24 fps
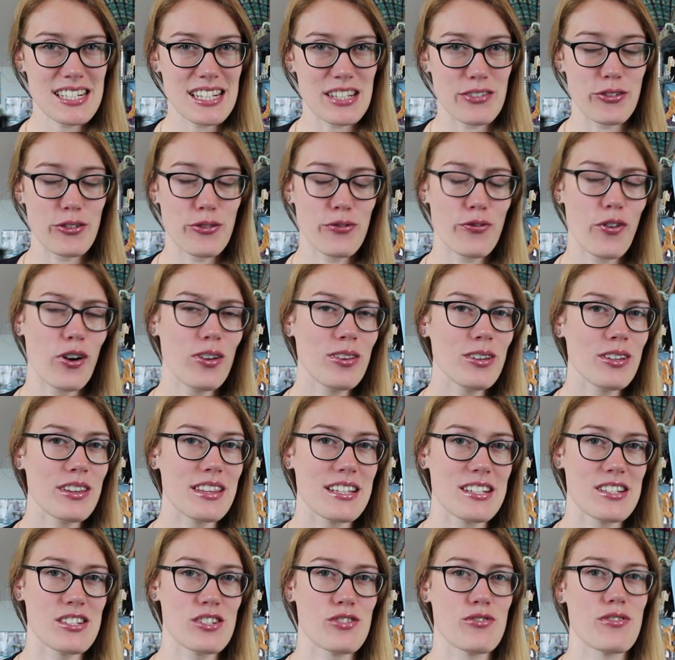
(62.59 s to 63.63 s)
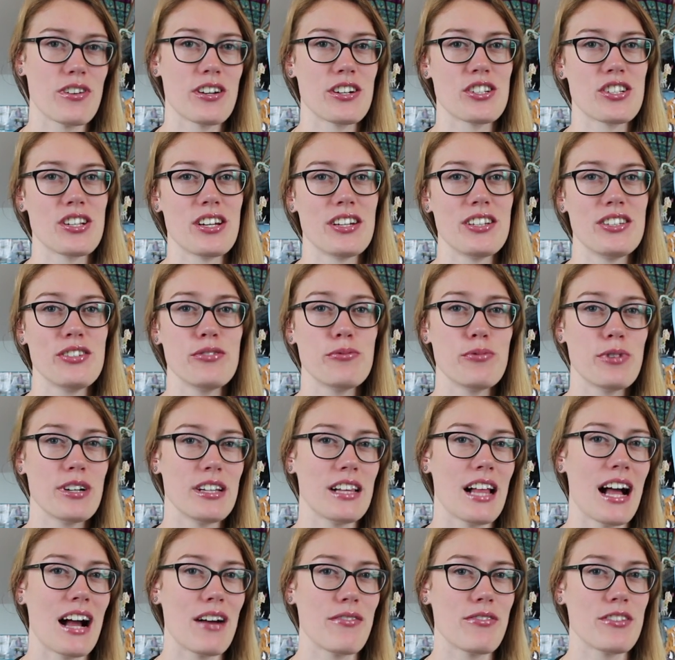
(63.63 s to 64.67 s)
If you follow this structure, you will
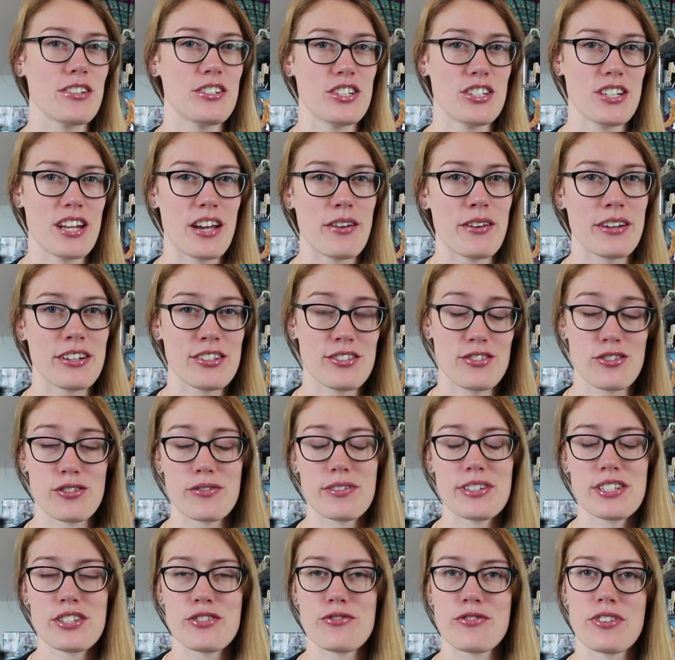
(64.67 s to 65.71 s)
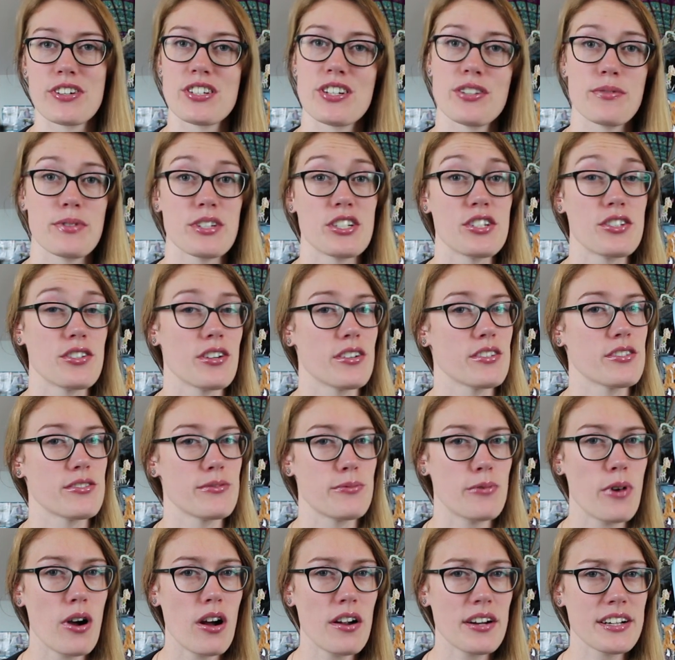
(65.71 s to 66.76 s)
have the generic story structure, which does
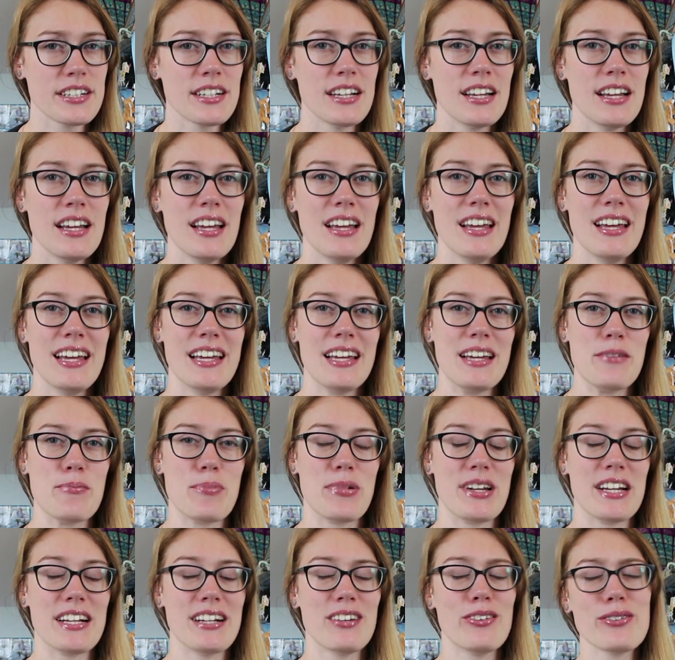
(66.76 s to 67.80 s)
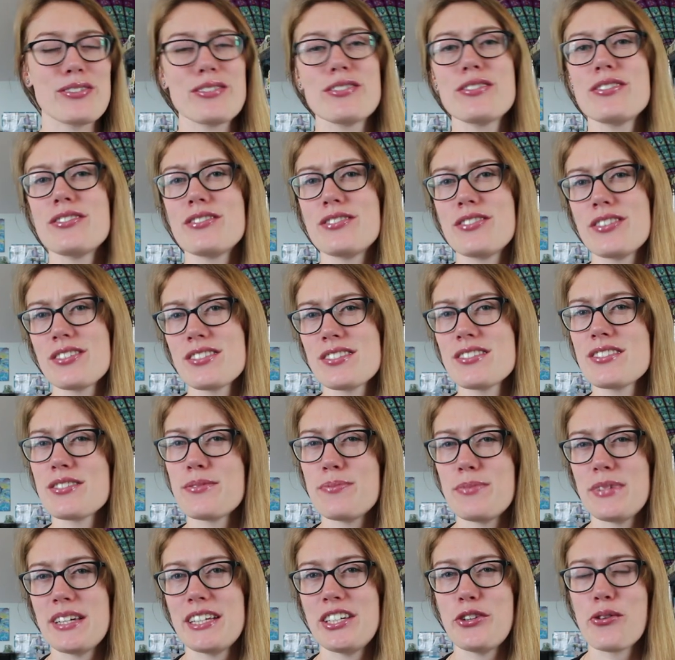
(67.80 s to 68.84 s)
work, but it also doesn't
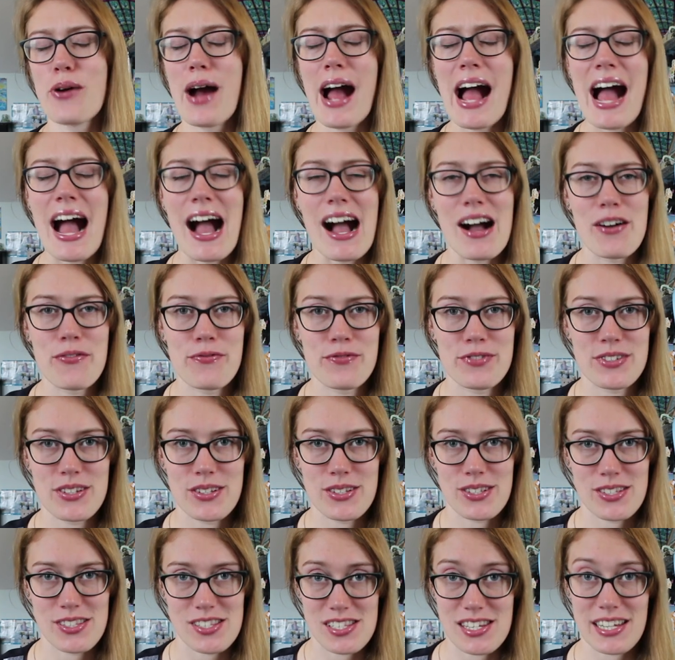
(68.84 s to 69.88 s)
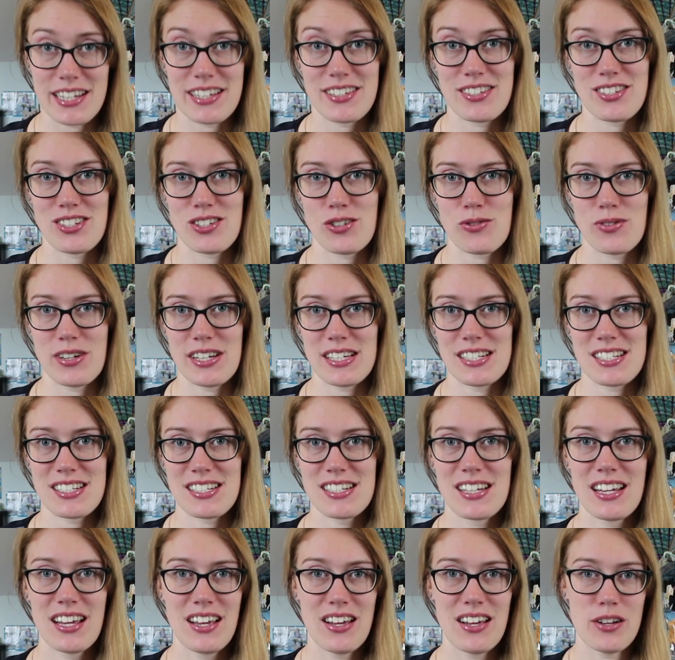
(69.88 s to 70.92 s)
mean you have to stick to it.
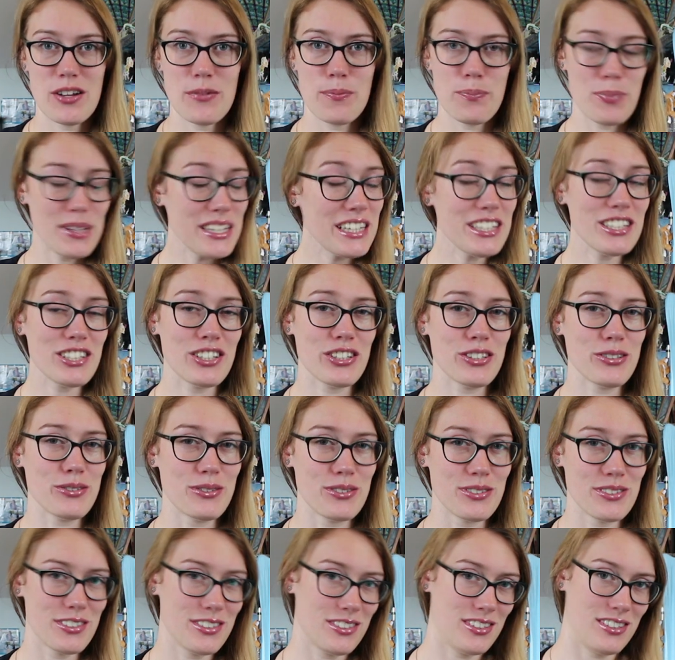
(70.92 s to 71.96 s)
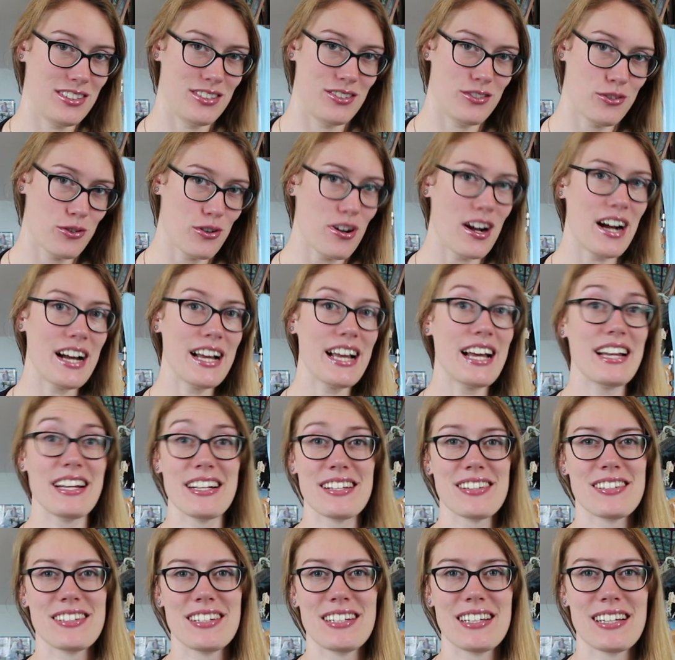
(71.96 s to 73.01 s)
Be you. Try
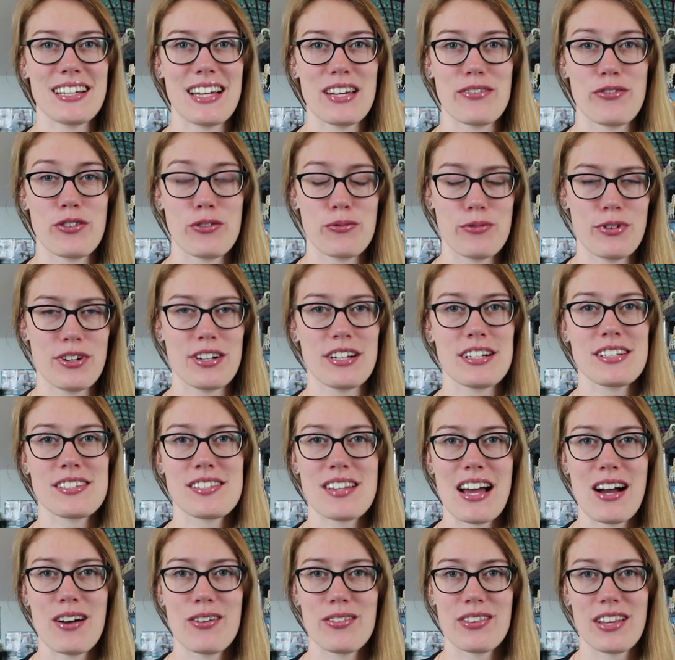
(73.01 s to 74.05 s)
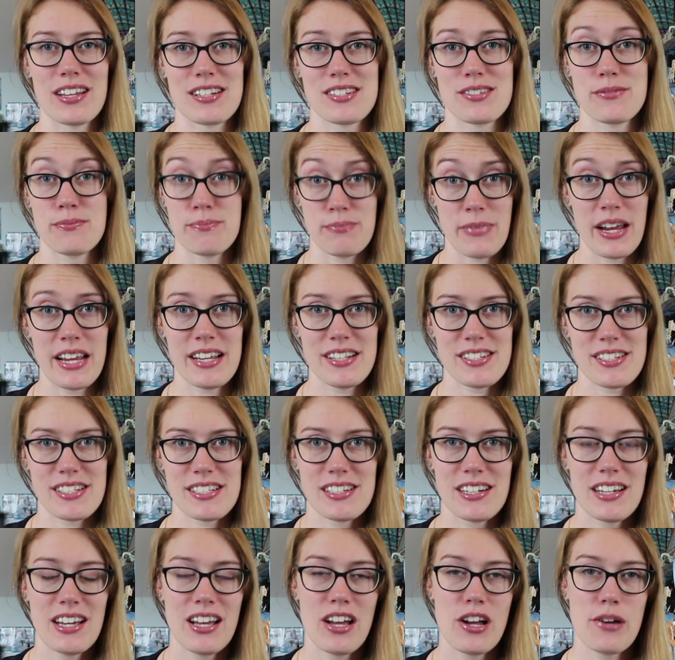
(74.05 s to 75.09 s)
anything. If it works out, that's
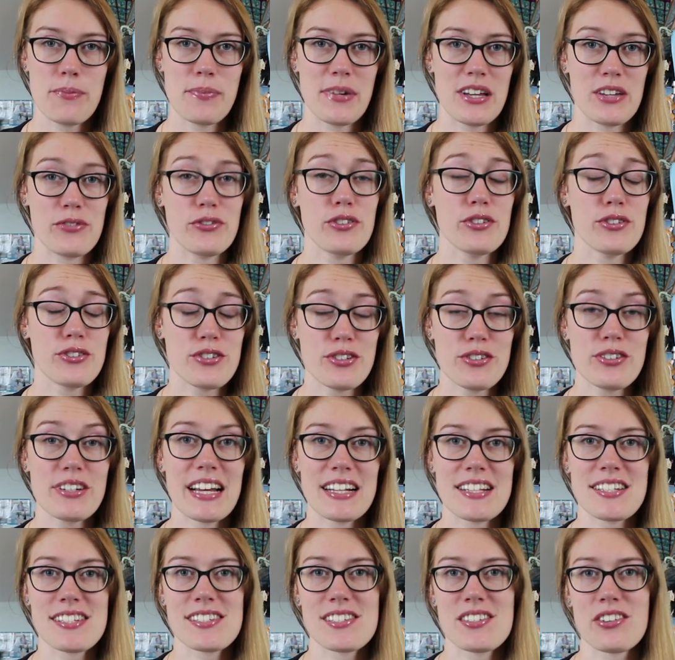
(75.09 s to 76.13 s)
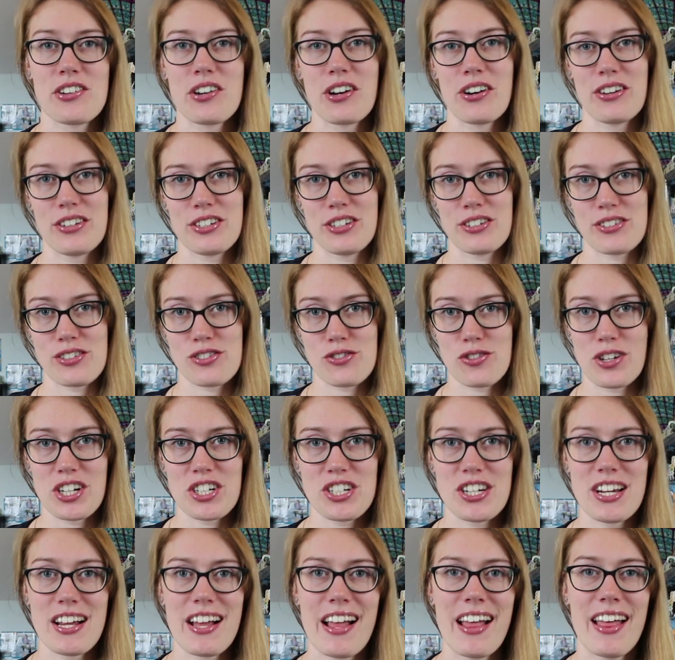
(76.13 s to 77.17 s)
amazing. But if you do get stuck on your
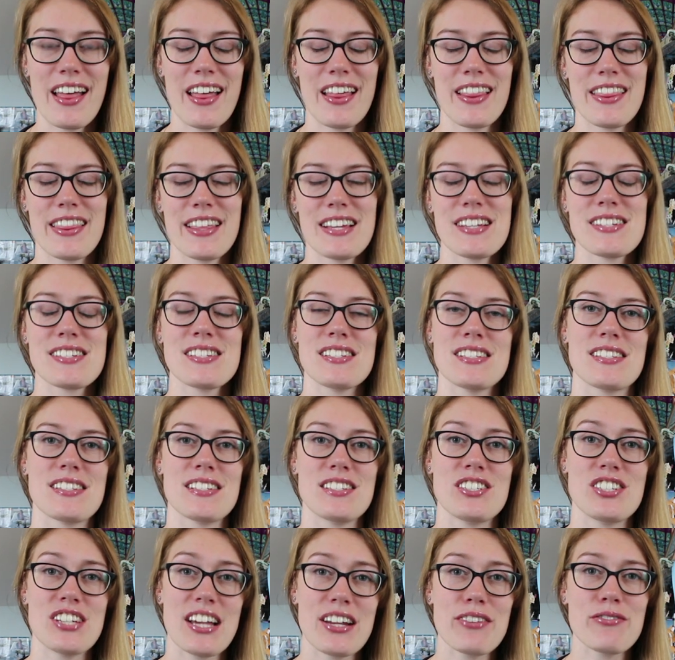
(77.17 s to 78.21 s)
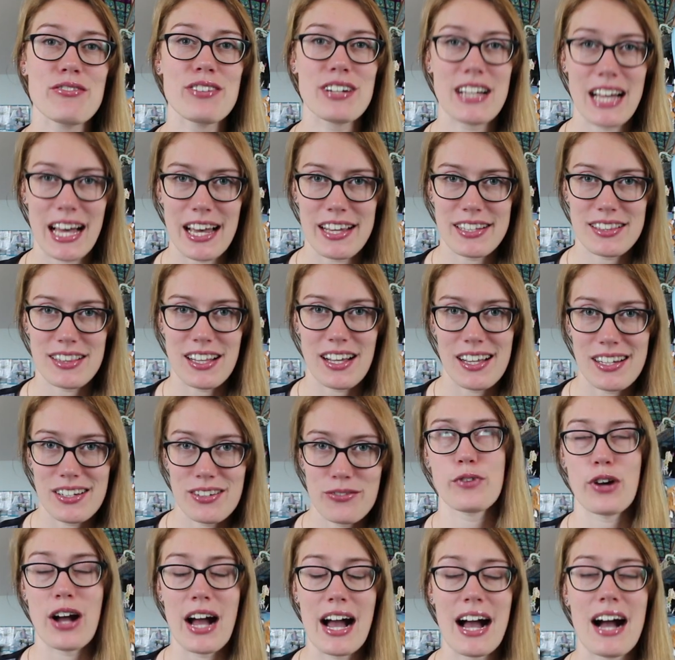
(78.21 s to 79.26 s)
structure, this is the general guideline
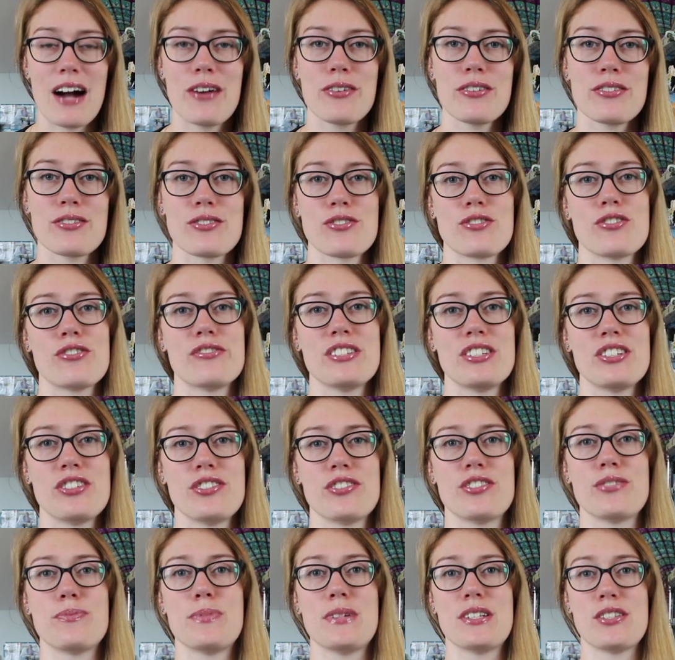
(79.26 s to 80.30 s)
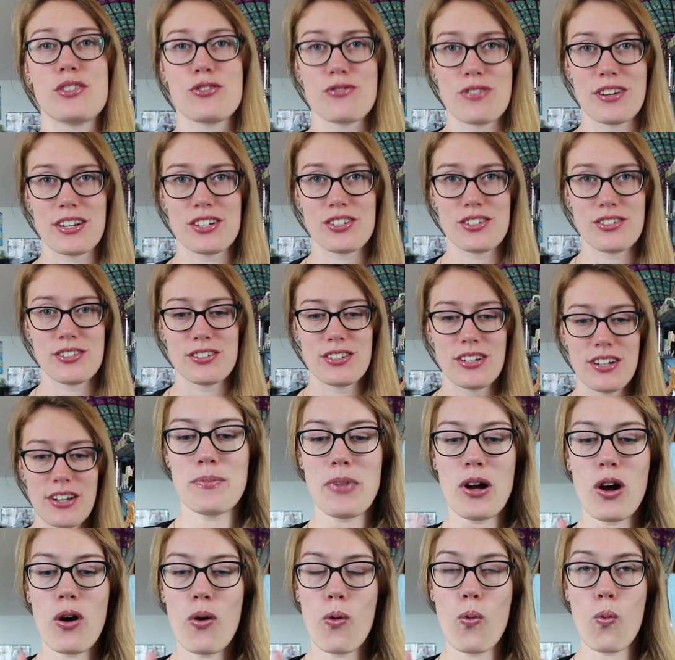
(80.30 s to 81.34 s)
for how your story should be structured.
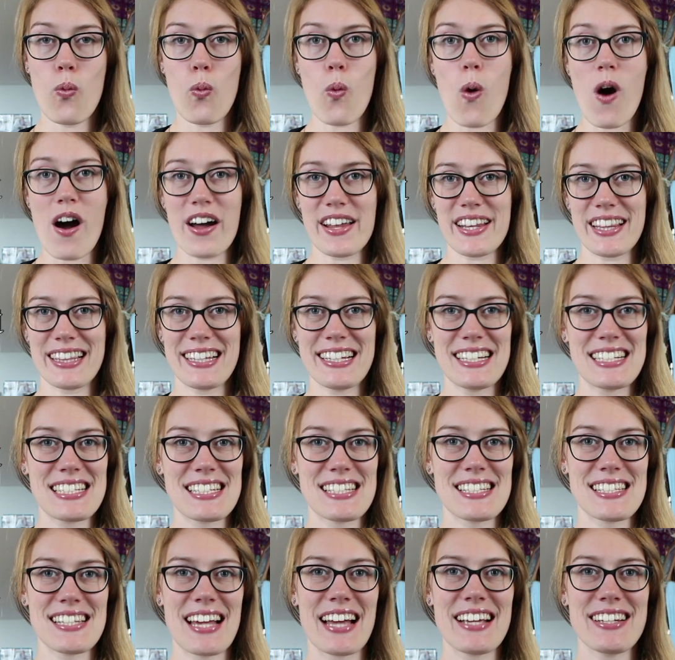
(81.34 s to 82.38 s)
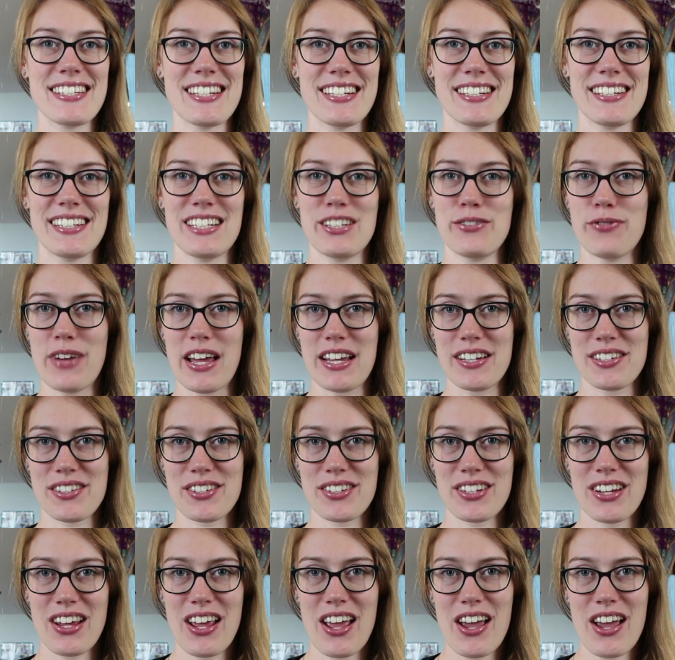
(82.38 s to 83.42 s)
Number 1, the inciting event.